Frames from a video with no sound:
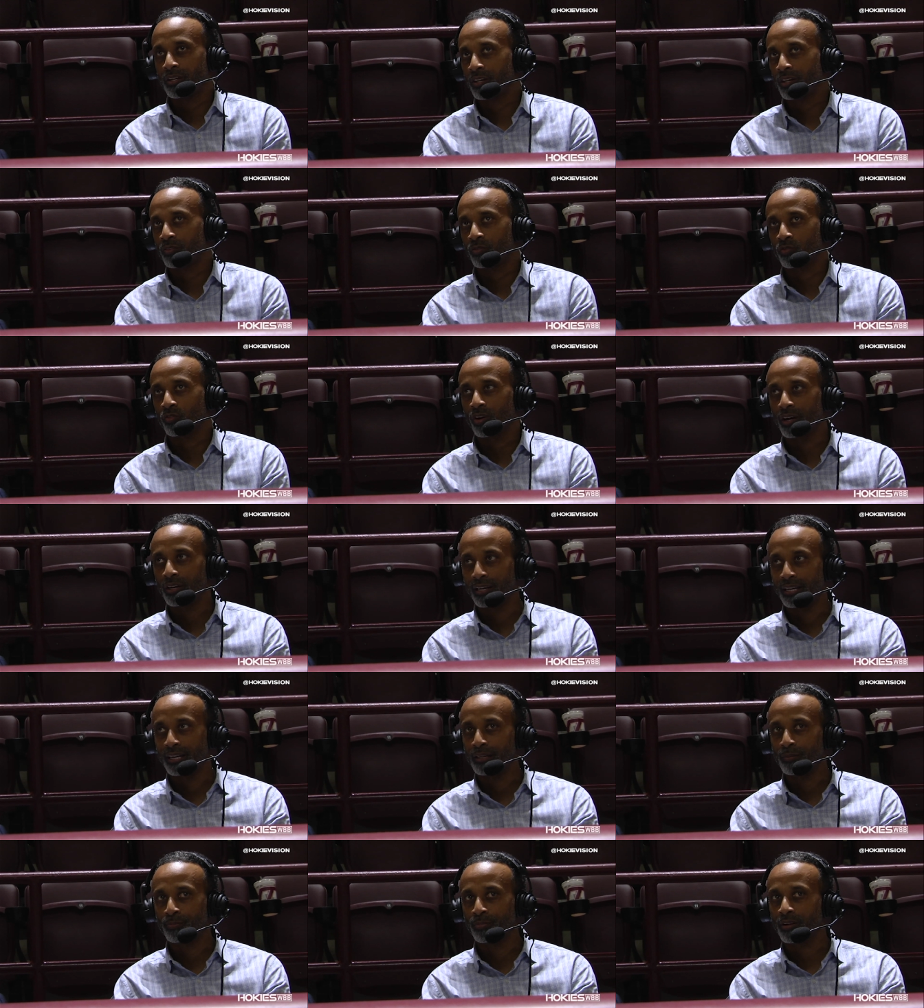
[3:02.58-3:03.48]
couldn't run
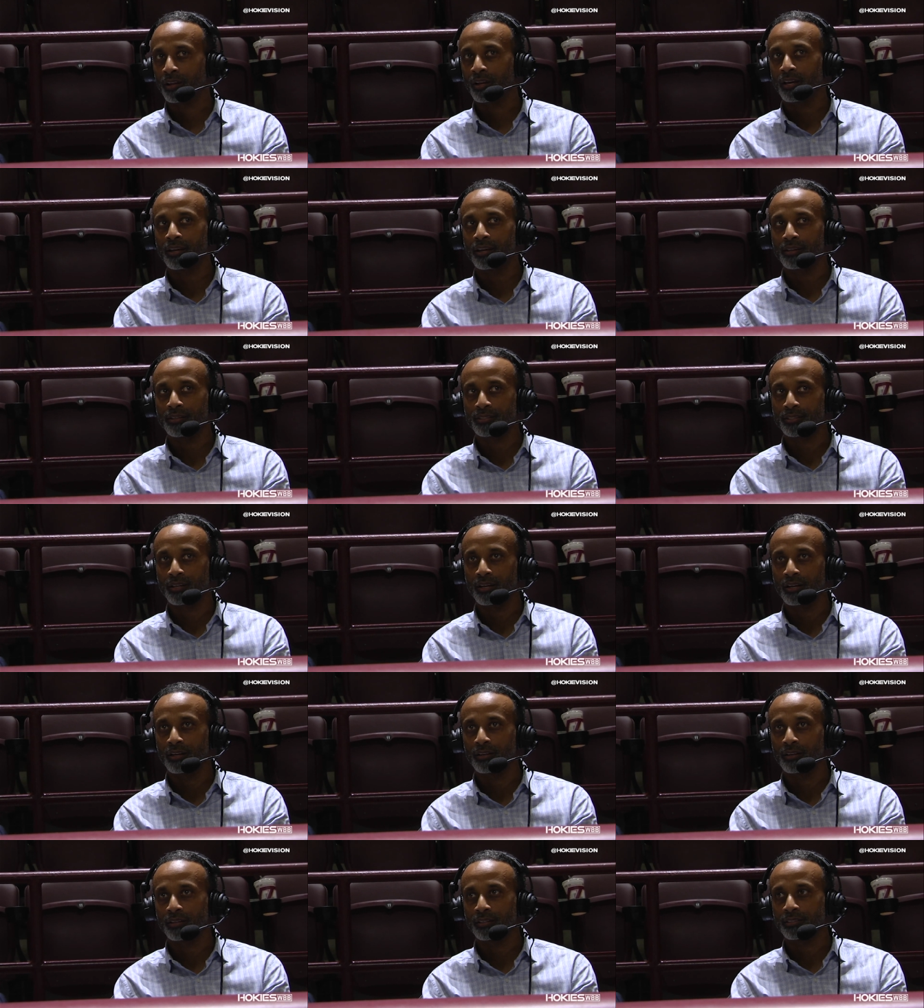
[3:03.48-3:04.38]
any plays
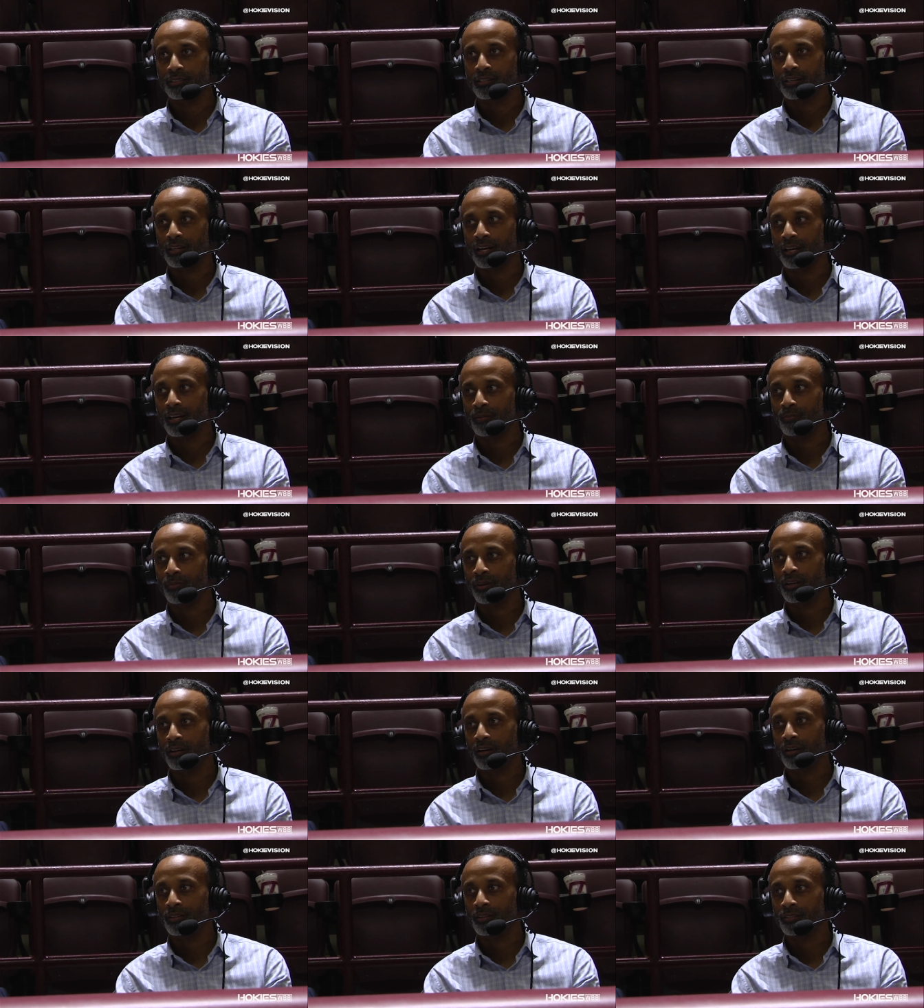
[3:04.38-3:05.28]
uh, tonight
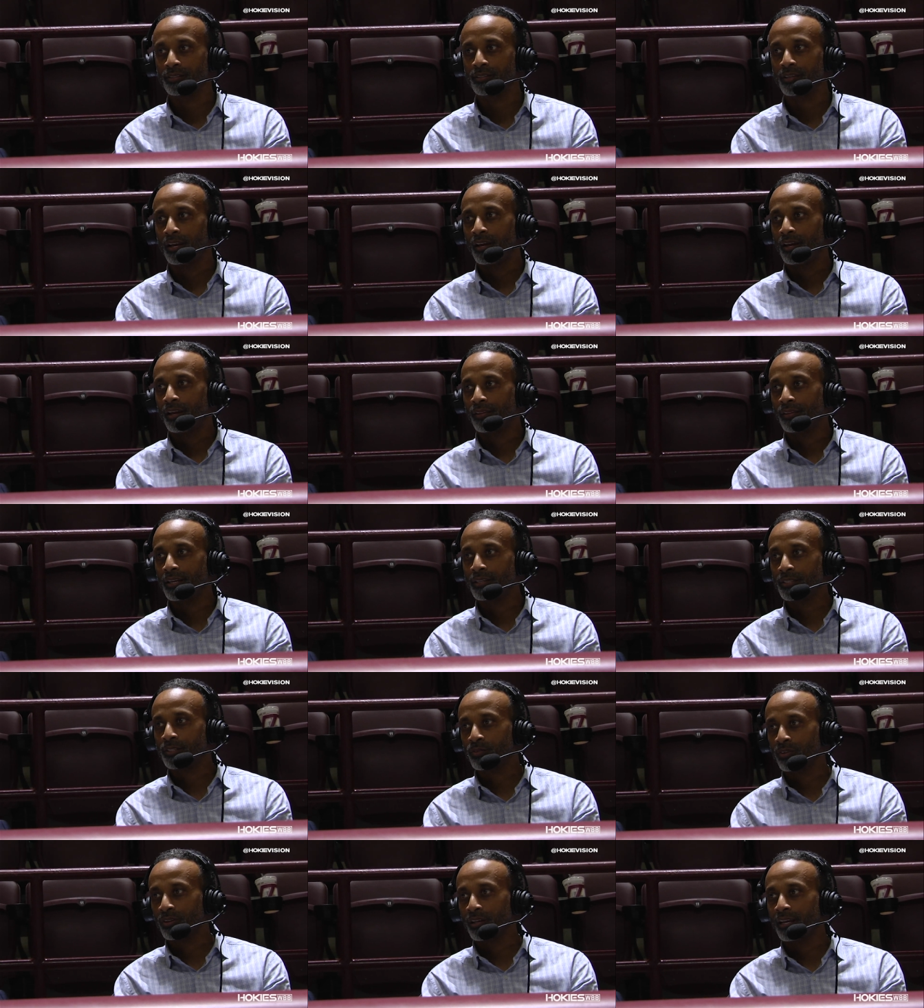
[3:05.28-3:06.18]
because they
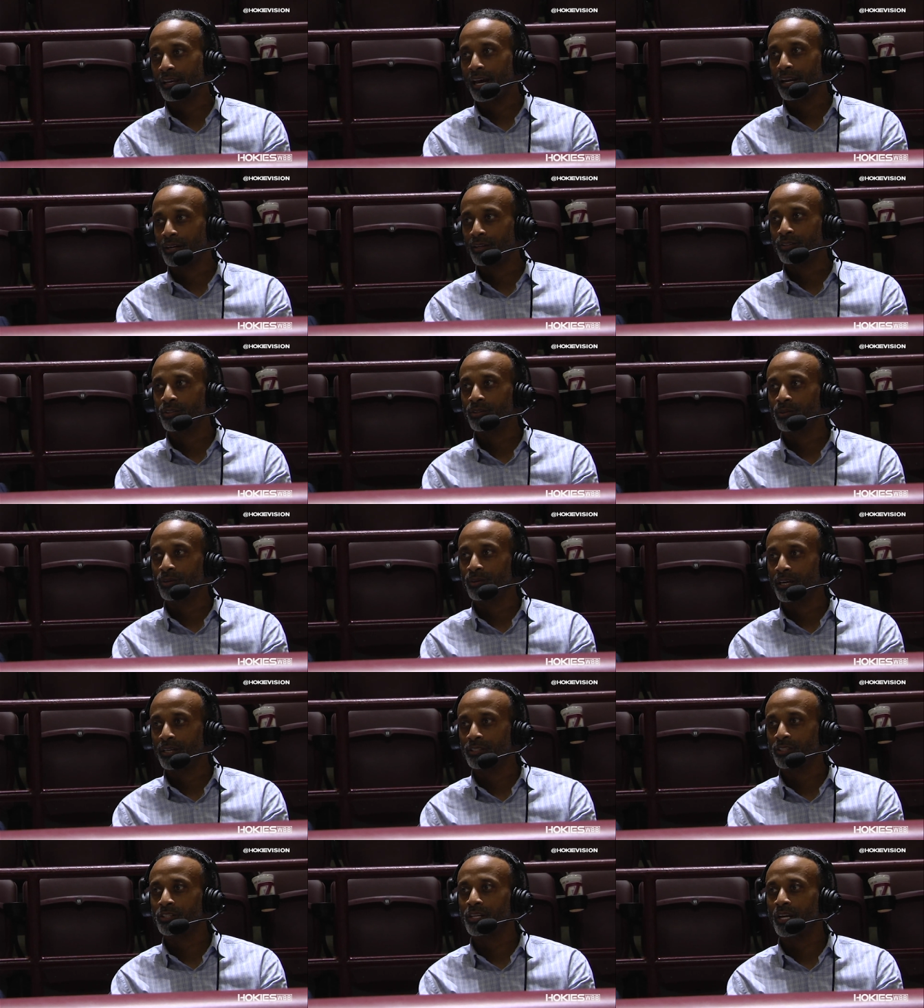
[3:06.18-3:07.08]
just really got into
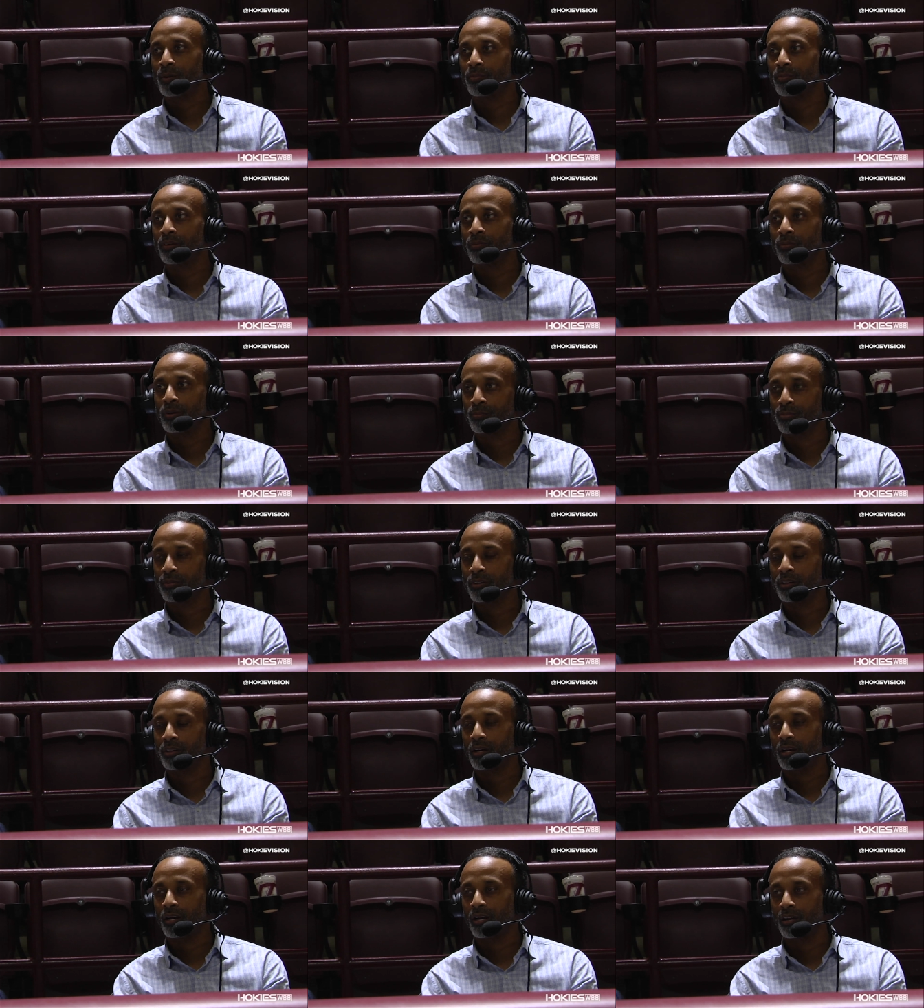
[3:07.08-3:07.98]
Aisha Sheppard. We
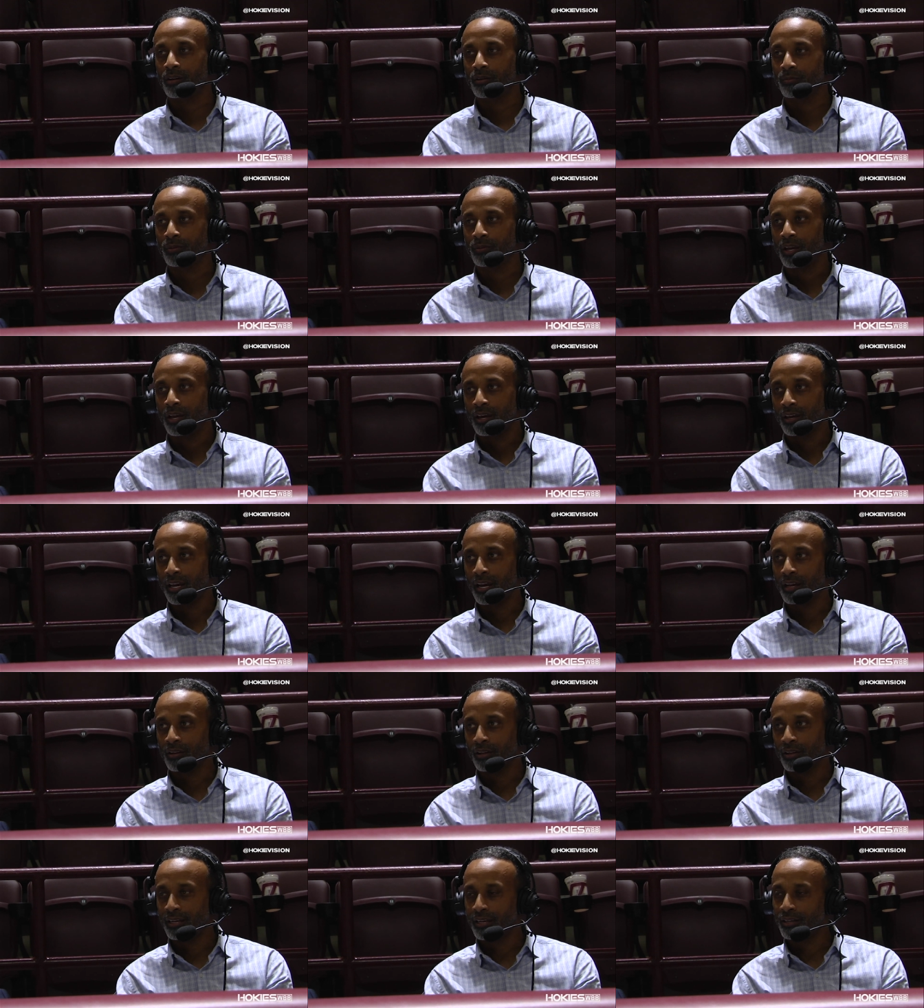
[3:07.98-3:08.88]
put um,
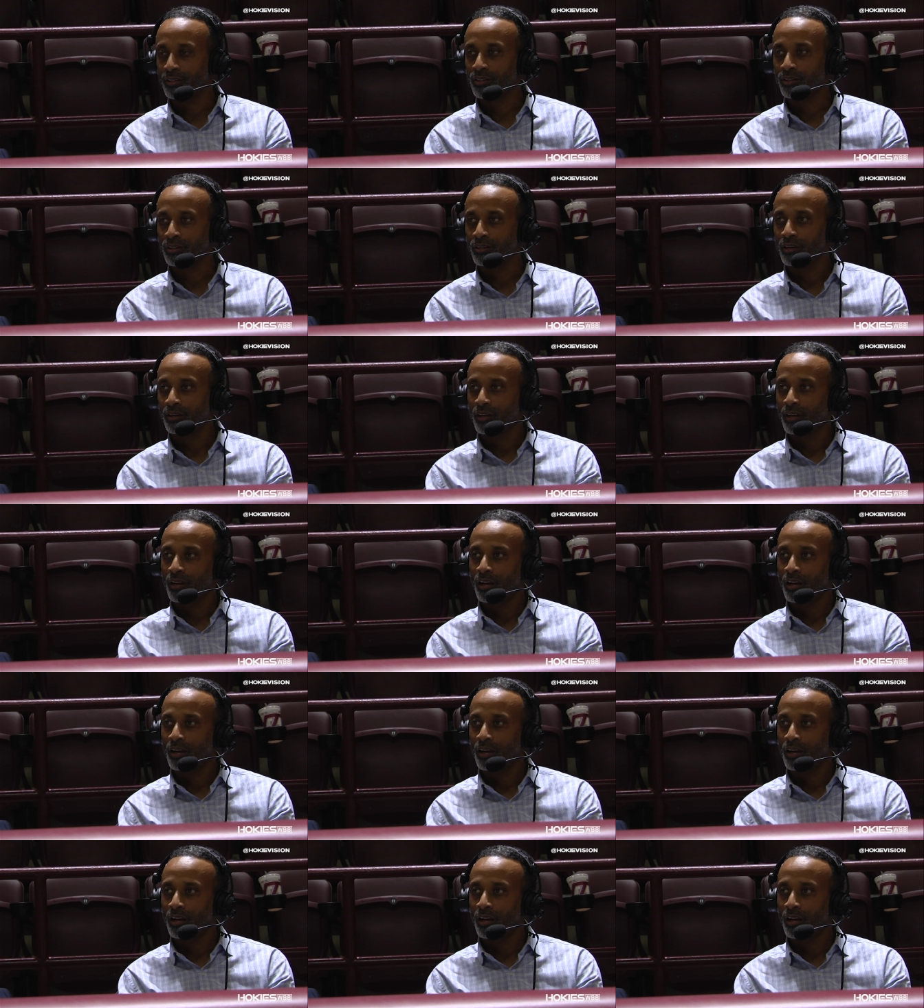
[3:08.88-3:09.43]
Kayla Kinder.